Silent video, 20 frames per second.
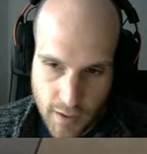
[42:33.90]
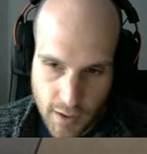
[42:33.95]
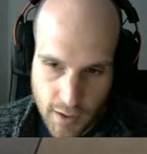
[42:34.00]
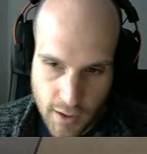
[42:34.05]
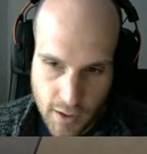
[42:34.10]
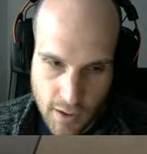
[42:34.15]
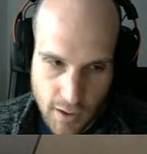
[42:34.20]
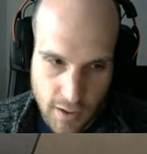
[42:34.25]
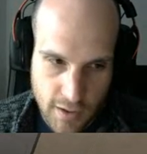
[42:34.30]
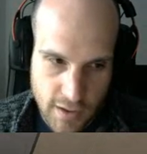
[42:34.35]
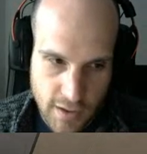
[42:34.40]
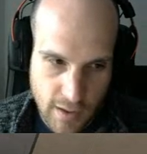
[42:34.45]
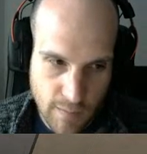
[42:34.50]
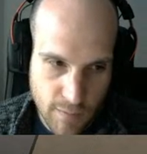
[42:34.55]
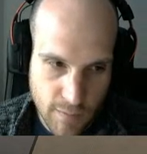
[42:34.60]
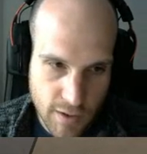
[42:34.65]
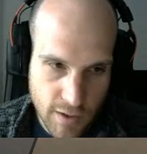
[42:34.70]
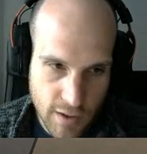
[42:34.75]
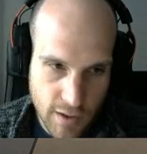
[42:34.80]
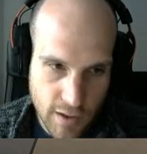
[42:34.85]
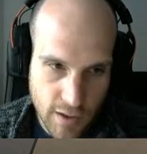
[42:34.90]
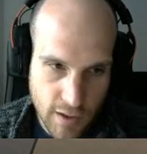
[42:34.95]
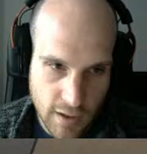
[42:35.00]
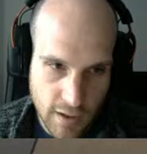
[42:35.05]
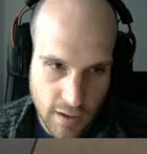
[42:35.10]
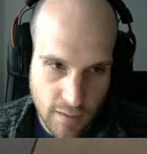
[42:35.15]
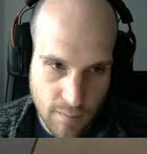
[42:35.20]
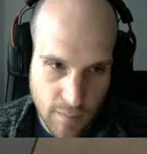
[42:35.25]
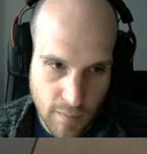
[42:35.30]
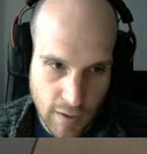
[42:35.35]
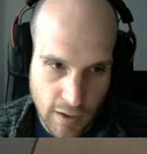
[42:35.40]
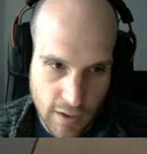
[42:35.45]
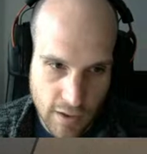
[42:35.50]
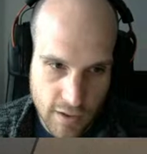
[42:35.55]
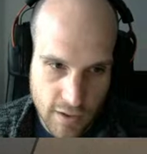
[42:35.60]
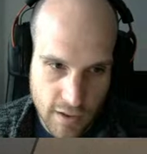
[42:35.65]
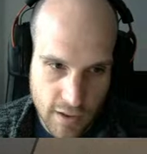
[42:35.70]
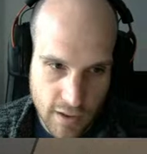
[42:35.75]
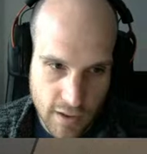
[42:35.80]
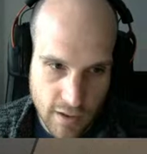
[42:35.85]
Gun is empty,
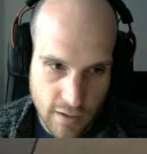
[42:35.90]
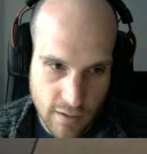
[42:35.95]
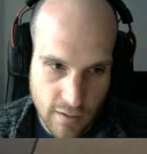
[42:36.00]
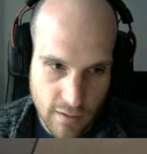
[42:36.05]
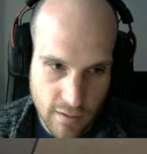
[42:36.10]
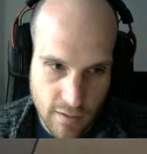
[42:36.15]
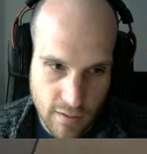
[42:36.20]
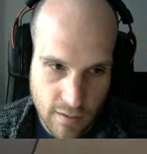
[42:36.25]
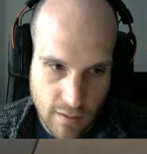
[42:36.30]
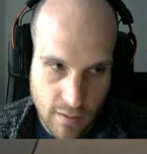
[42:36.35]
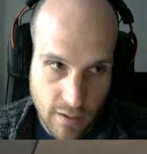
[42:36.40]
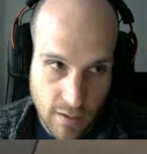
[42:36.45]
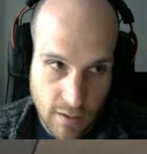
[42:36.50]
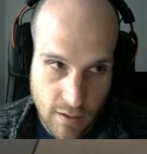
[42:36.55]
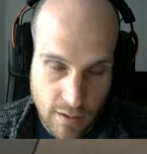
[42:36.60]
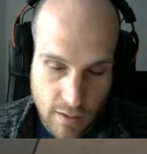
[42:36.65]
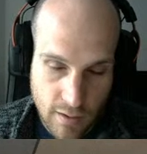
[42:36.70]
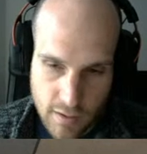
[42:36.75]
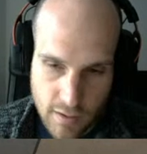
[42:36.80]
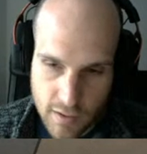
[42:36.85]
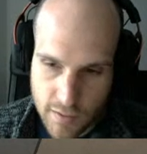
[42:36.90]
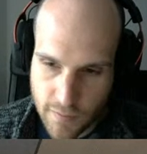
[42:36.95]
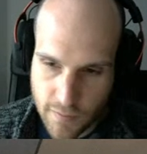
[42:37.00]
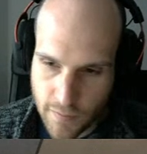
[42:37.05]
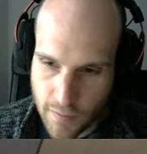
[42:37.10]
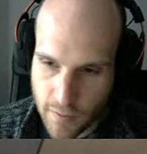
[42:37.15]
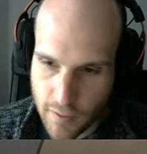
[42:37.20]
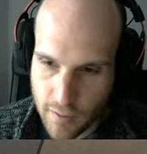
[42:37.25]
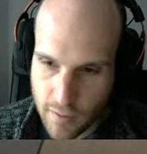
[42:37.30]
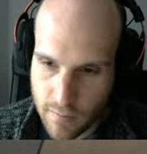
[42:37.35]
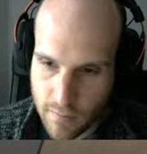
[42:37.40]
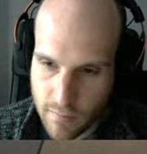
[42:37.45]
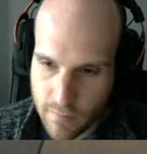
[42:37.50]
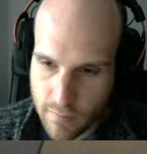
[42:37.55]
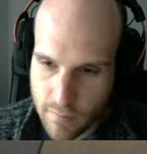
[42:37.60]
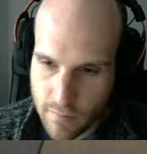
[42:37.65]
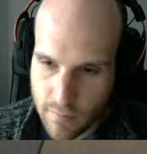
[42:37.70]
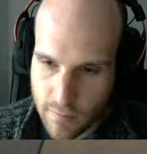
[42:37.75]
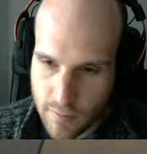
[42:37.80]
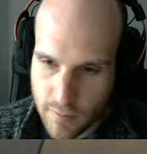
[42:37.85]
magazine is full.
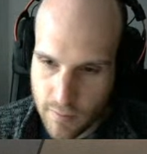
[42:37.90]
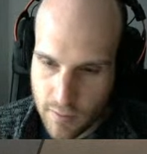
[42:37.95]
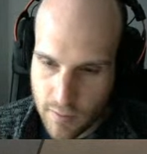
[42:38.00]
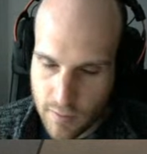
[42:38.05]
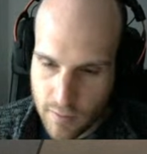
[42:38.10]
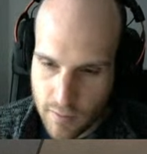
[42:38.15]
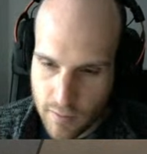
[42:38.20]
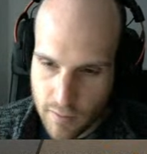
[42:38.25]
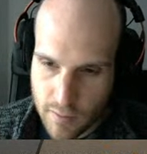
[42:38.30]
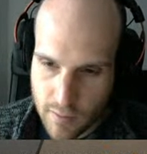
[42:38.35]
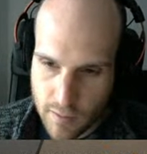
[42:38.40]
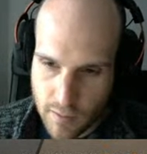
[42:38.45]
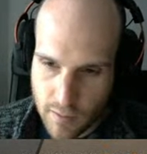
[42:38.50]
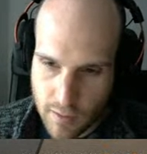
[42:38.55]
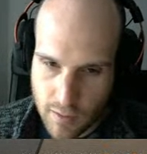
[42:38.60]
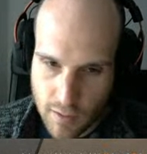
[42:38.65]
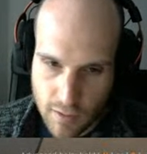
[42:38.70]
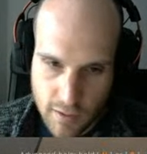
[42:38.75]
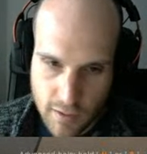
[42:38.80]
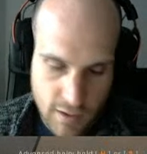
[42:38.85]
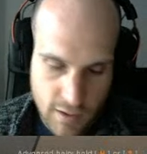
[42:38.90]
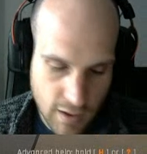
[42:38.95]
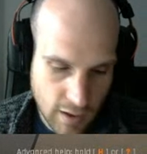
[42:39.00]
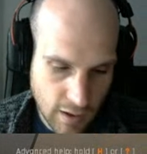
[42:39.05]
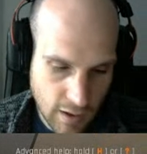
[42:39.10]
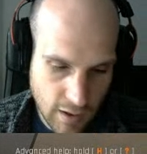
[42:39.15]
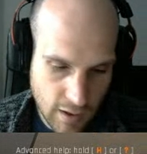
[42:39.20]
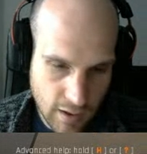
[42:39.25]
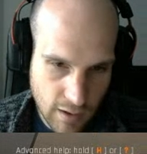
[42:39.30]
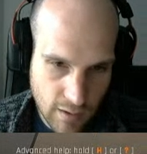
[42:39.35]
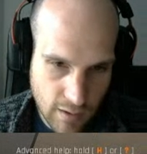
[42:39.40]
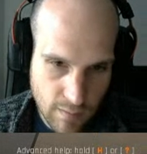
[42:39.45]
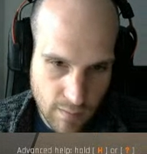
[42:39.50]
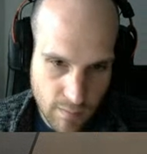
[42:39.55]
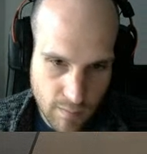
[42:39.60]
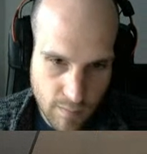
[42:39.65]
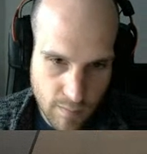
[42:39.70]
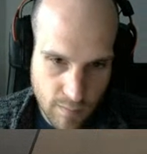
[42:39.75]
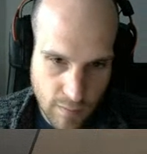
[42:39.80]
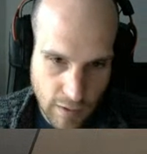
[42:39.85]
Gun is here,
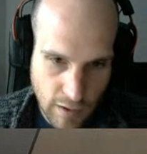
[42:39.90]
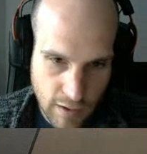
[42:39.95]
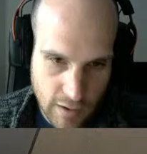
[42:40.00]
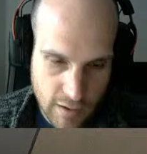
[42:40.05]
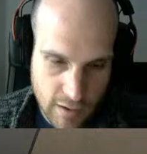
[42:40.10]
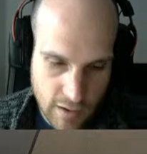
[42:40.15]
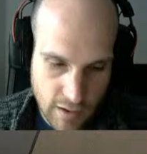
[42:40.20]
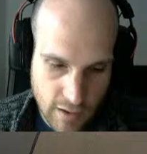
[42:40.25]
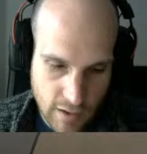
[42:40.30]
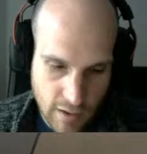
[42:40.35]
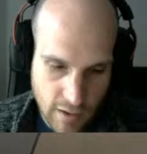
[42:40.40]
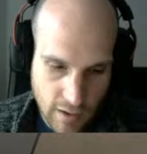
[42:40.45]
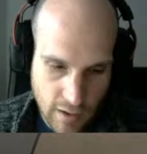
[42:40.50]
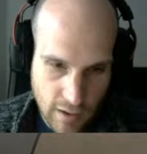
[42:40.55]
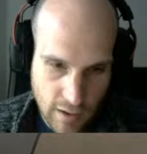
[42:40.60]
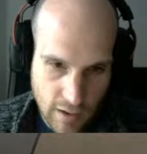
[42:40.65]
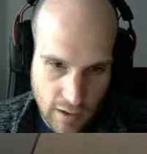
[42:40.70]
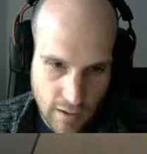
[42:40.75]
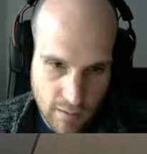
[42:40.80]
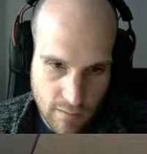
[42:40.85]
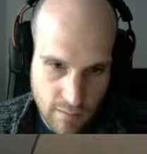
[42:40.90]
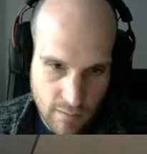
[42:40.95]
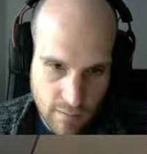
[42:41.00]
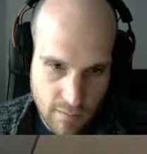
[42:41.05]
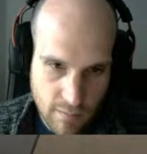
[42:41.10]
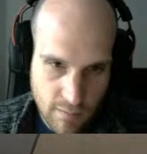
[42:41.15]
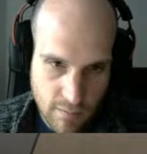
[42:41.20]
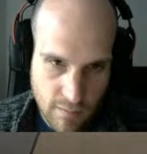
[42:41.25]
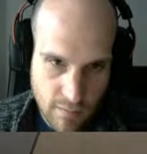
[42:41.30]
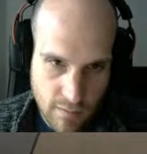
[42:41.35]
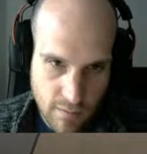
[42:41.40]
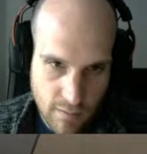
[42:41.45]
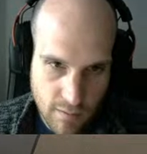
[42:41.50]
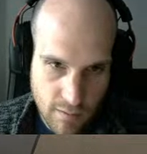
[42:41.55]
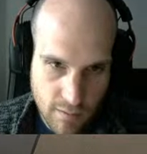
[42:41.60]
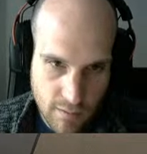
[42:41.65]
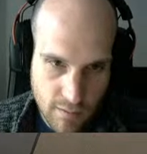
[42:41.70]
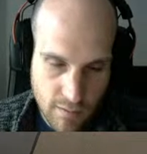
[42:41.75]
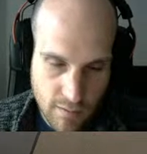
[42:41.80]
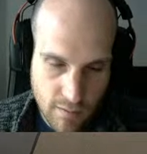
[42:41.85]
magazine there.
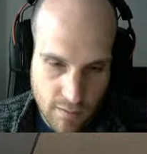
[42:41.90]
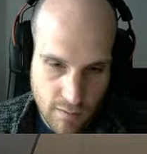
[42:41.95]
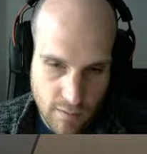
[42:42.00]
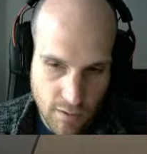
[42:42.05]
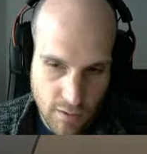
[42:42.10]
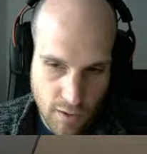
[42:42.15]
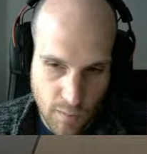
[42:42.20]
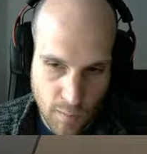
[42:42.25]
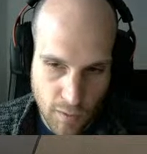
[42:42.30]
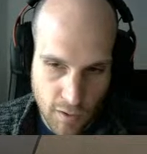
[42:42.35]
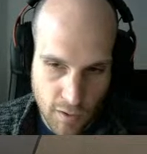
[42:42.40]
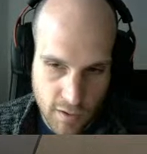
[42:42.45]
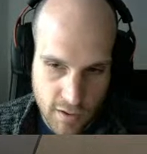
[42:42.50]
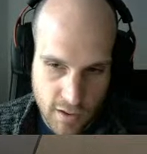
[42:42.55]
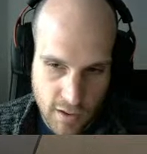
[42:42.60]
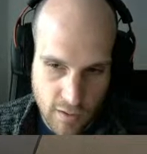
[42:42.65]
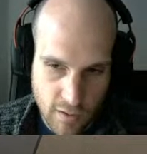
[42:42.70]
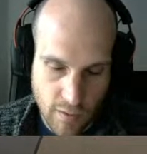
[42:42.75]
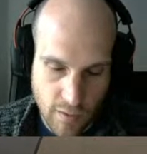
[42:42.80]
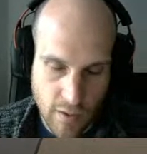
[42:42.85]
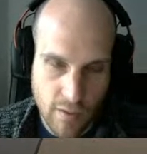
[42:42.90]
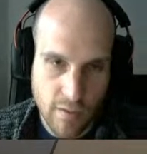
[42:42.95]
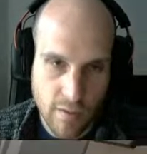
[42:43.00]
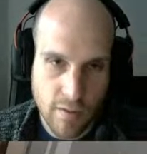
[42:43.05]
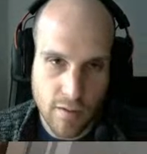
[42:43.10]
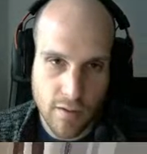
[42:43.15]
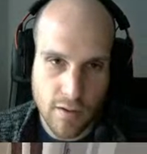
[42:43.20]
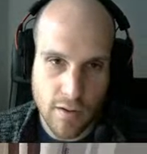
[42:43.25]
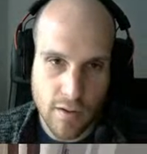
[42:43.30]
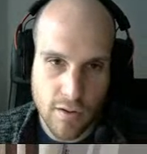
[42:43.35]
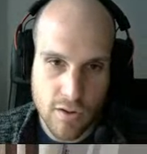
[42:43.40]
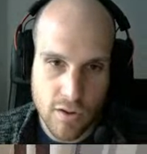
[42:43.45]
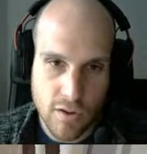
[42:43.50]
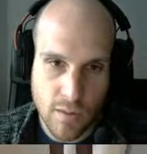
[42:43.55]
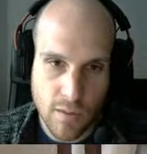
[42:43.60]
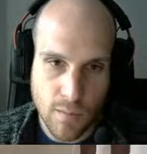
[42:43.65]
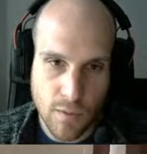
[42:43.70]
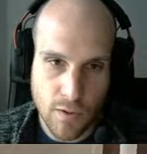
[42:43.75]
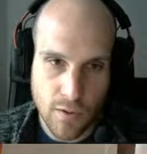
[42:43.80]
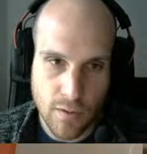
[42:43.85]
No bullets in the
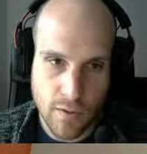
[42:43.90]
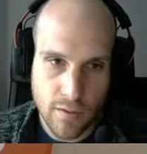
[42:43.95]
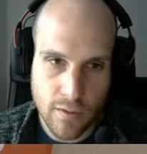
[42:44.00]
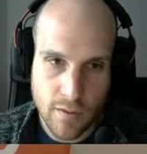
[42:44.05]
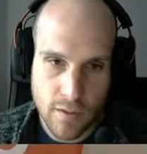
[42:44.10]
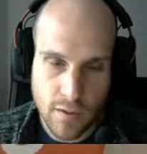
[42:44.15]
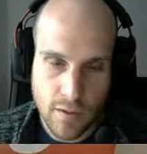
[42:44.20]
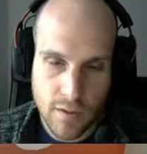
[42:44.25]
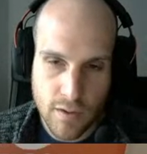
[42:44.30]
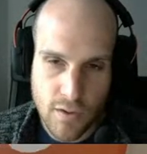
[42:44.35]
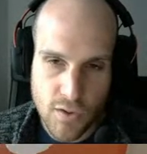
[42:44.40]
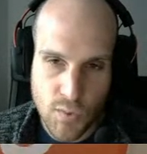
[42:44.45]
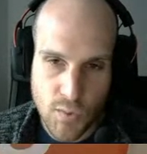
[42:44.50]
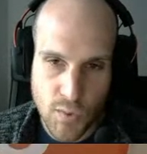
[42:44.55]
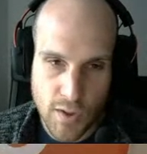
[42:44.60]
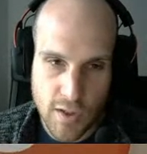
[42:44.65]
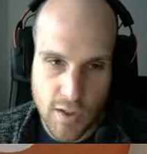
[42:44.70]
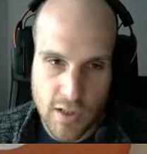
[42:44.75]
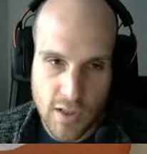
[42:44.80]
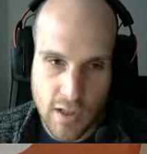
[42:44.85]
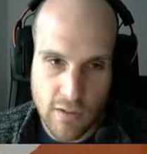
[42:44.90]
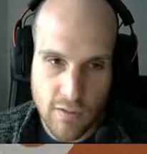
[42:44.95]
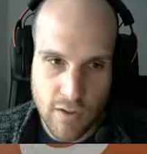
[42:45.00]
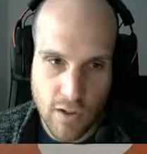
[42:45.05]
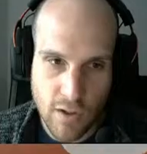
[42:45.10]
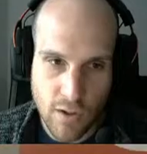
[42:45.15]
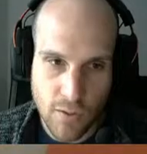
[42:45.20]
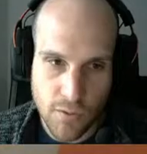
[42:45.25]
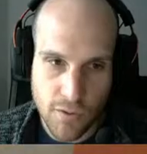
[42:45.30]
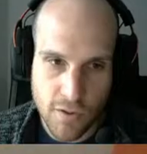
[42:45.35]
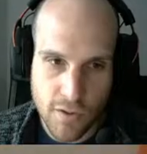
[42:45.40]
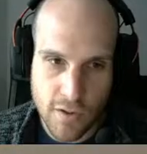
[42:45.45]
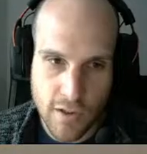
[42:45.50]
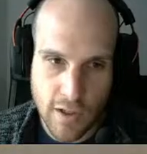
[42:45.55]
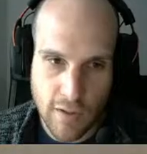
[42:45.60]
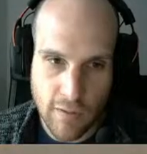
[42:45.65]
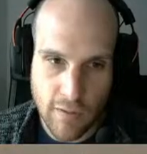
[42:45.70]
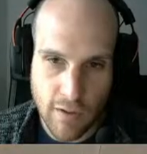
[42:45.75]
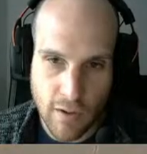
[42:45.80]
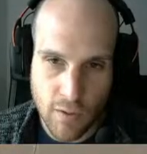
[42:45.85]
chamber, so we can safely
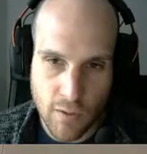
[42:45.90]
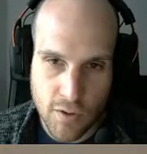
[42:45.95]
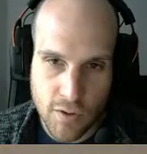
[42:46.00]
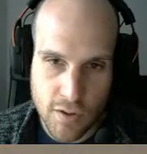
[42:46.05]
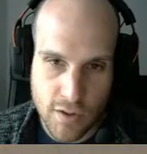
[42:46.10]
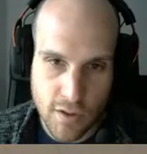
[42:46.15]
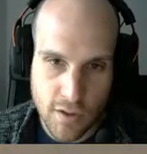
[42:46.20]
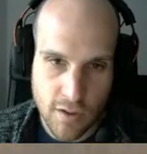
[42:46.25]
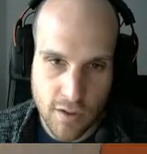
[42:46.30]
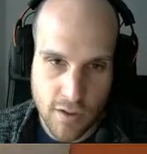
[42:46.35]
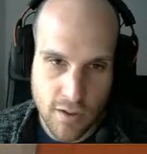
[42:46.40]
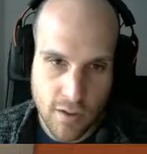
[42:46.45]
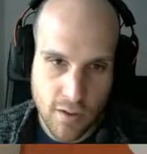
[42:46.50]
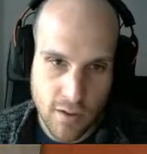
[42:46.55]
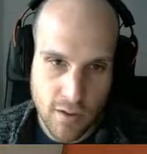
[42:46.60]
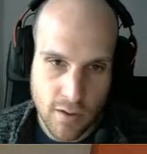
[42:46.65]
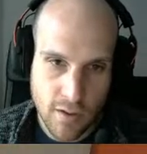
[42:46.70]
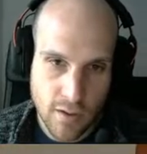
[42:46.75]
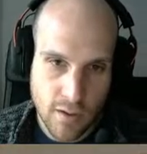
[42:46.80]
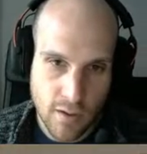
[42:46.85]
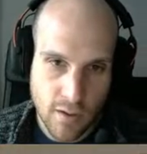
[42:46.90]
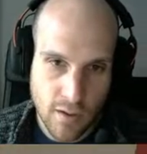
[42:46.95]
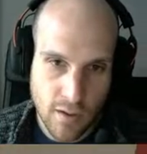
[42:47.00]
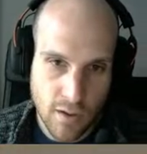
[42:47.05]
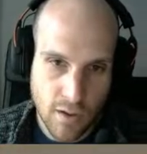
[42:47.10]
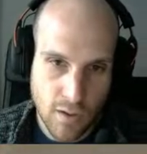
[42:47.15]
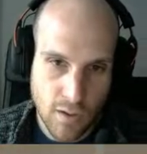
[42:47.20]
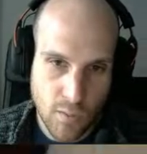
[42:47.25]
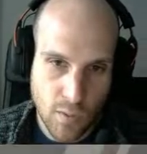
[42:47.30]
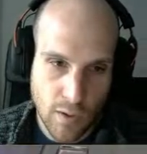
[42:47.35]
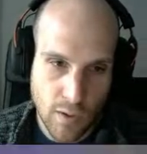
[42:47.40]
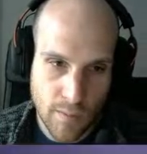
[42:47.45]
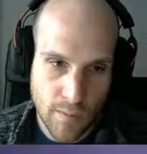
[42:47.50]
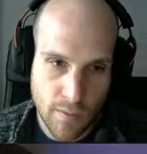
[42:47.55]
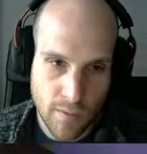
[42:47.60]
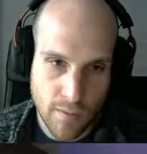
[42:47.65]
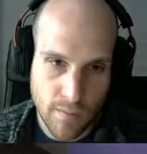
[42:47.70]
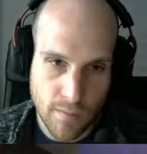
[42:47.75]
holster our weapon.